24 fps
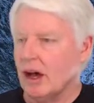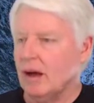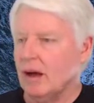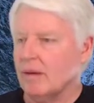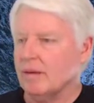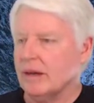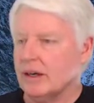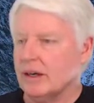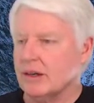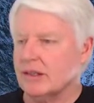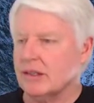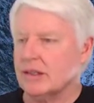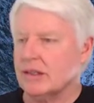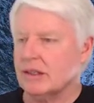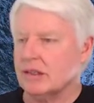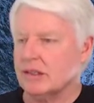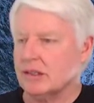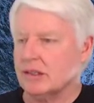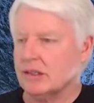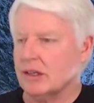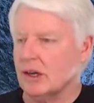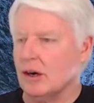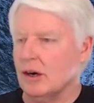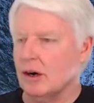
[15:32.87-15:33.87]
Oh, there's the
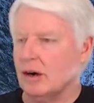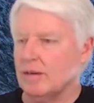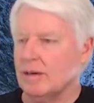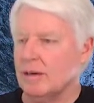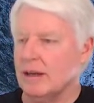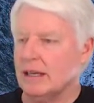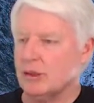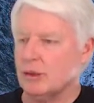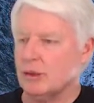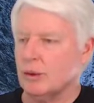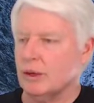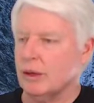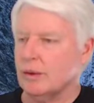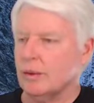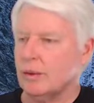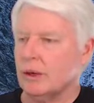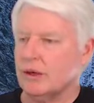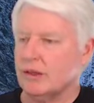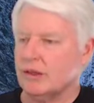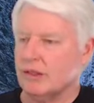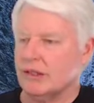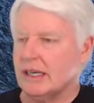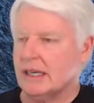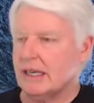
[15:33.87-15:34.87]
stove. That's where
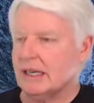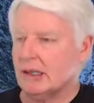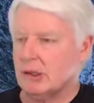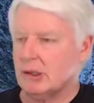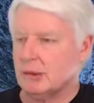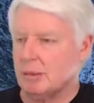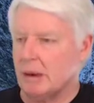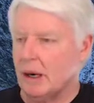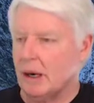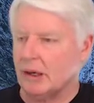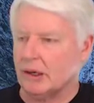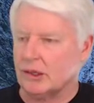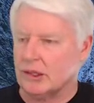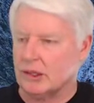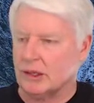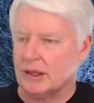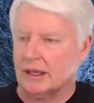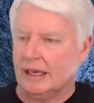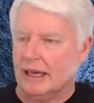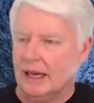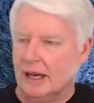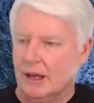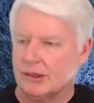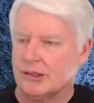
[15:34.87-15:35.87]
we're seeing spark
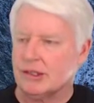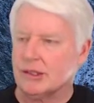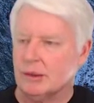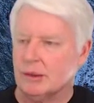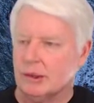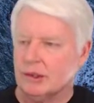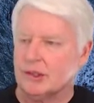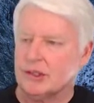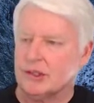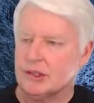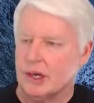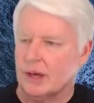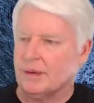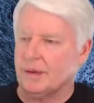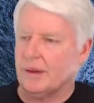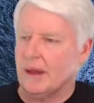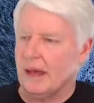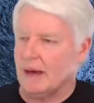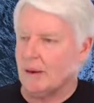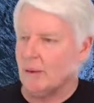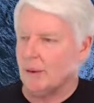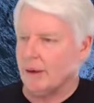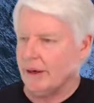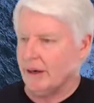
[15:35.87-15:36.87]
shooting out, so we'll shut
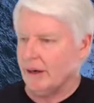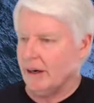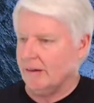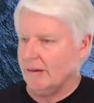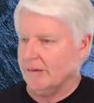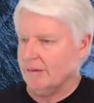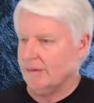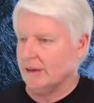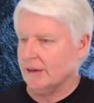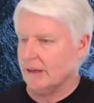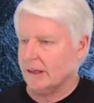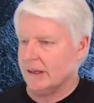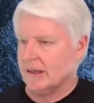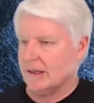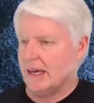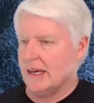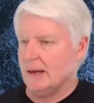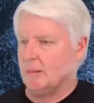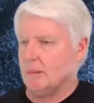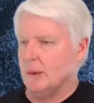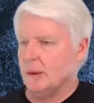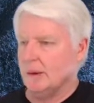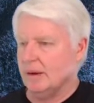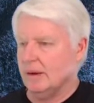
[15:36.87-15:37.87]
that one off, for
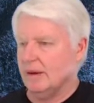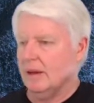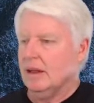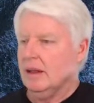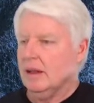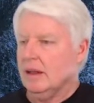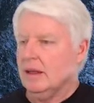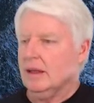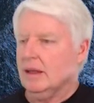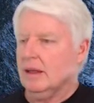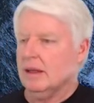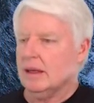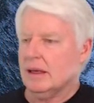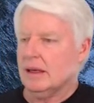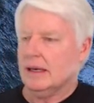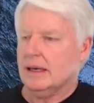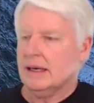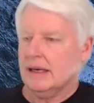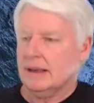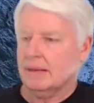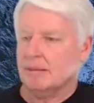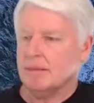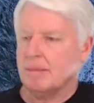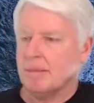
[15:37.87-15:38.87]
example.
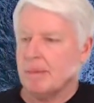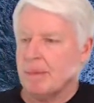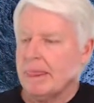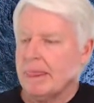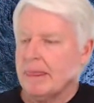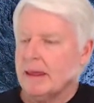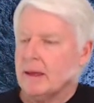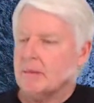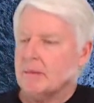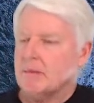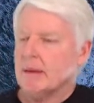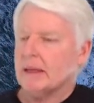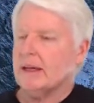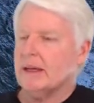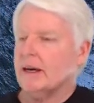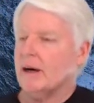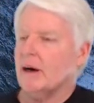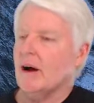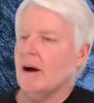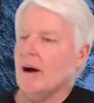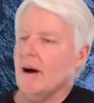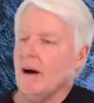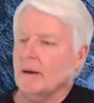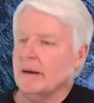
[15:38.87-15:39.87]
But
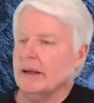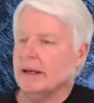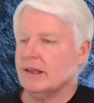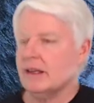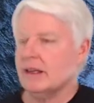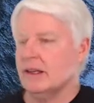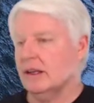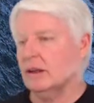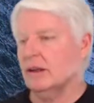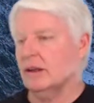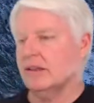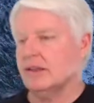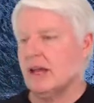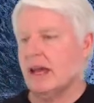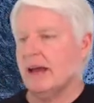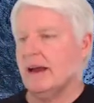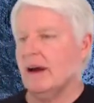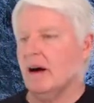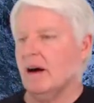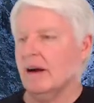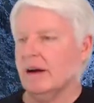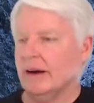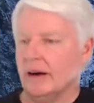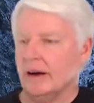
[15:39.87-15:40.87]
they're all, it'll say
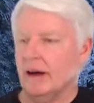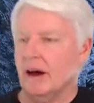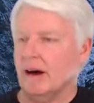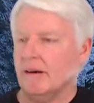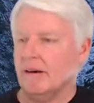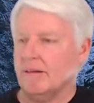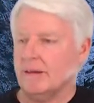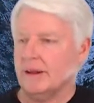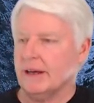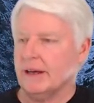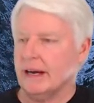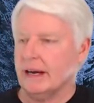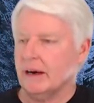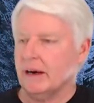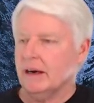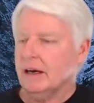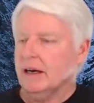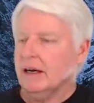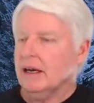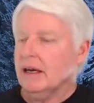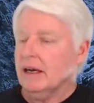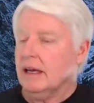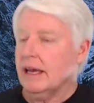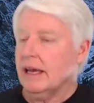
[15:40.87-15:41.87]
on and off
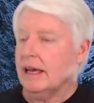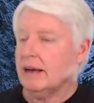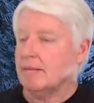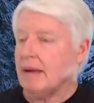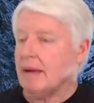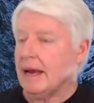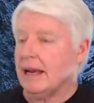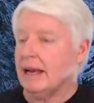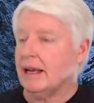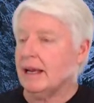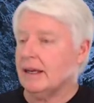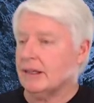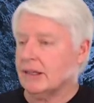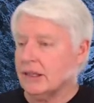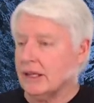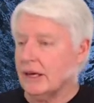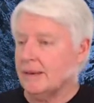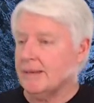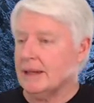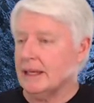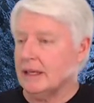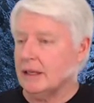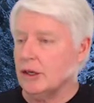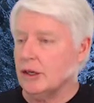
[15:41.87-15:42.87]
there. In
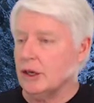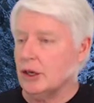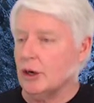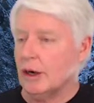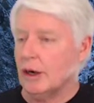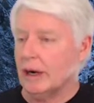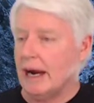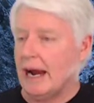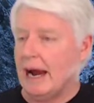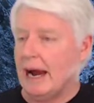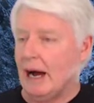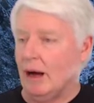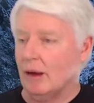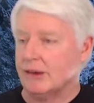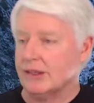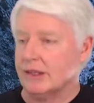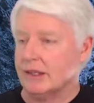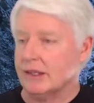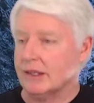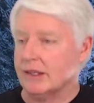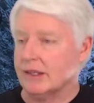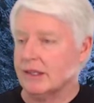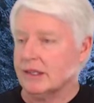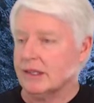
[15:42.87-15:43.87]
some of the newer
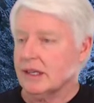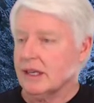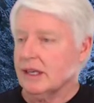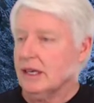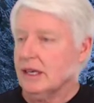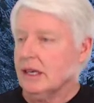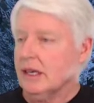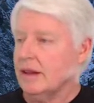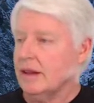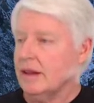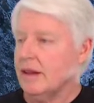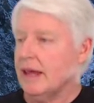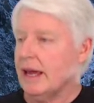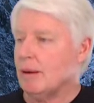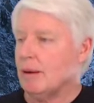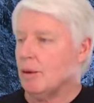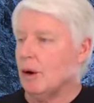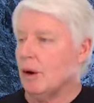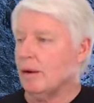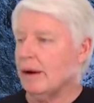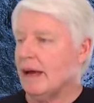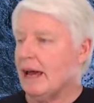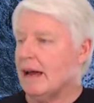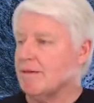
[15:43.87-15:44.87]
houses, they
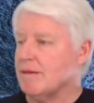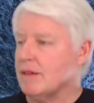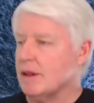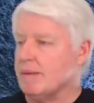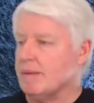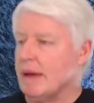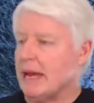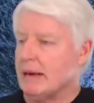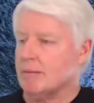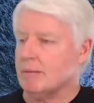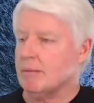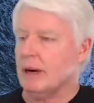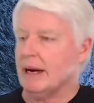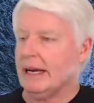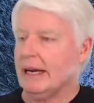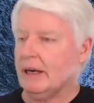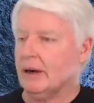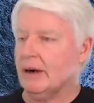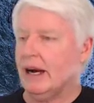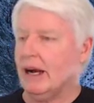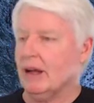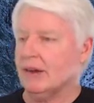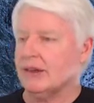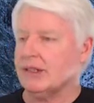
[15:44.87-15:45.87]
won't have the main
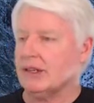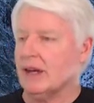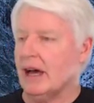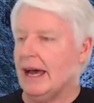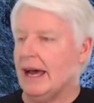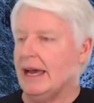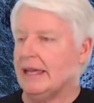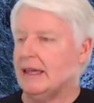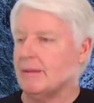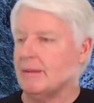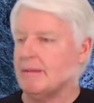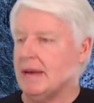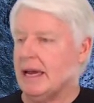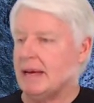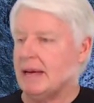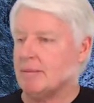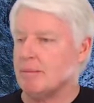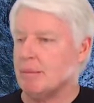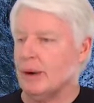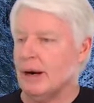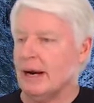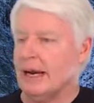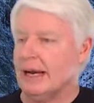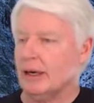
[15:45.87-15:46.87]
breaker outside. The
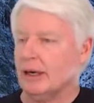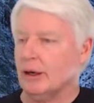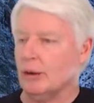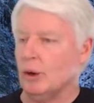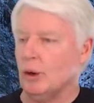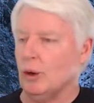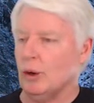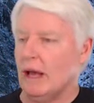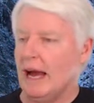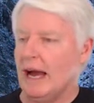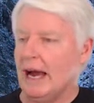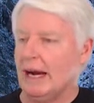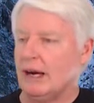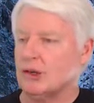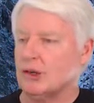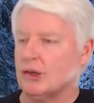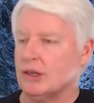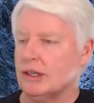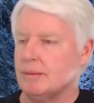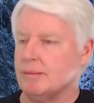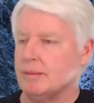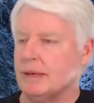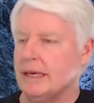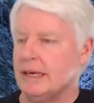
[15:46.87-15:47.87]
main breaker will
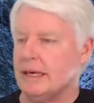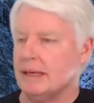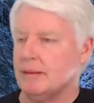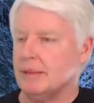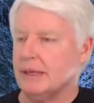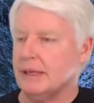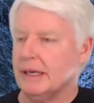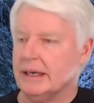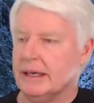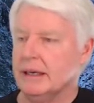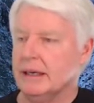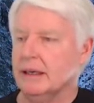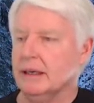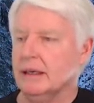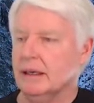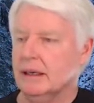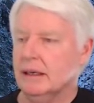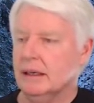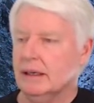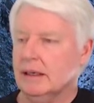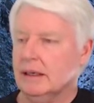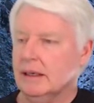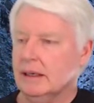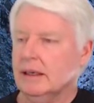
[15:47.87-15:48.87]
actually be up here.
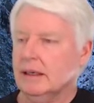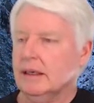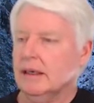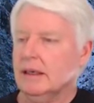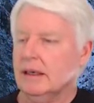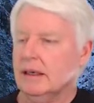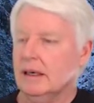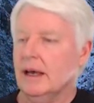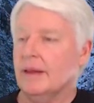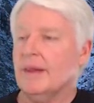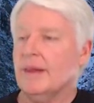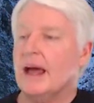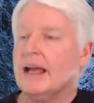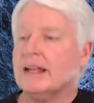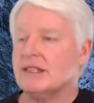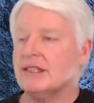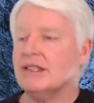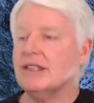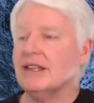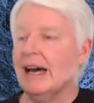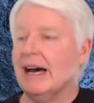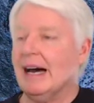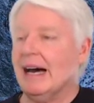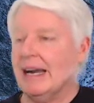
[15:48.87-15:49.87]
And
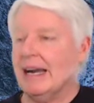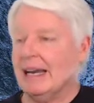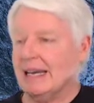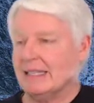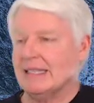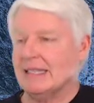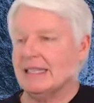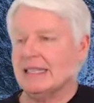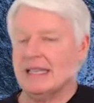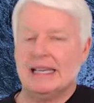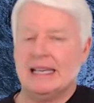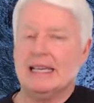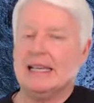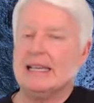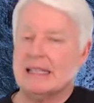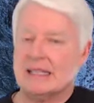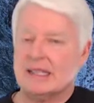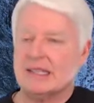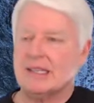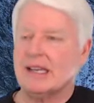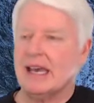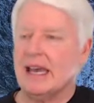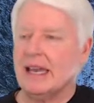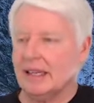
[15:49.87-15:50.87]
that's nice in that you
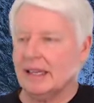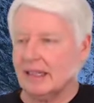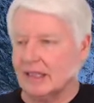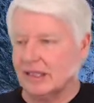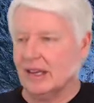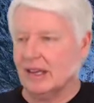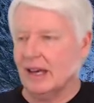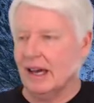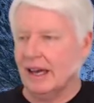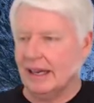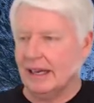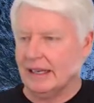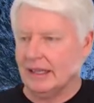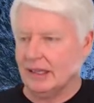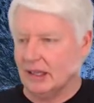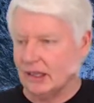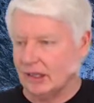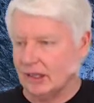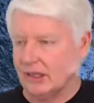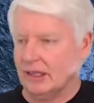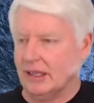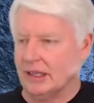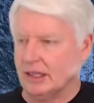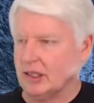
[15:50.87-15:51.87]
can stay inside and
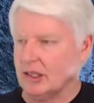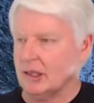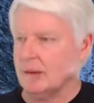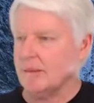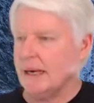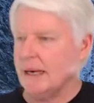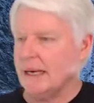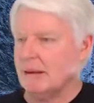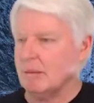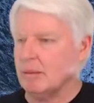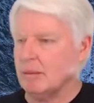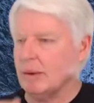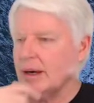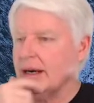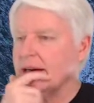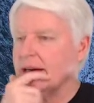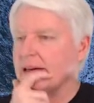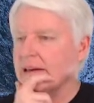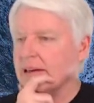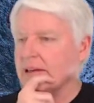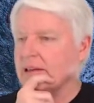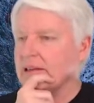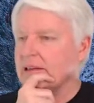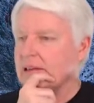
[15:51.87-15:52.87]
just hit your main
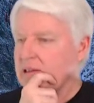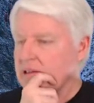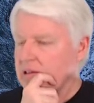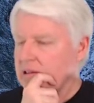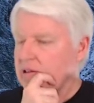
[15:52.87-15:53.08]
breaker.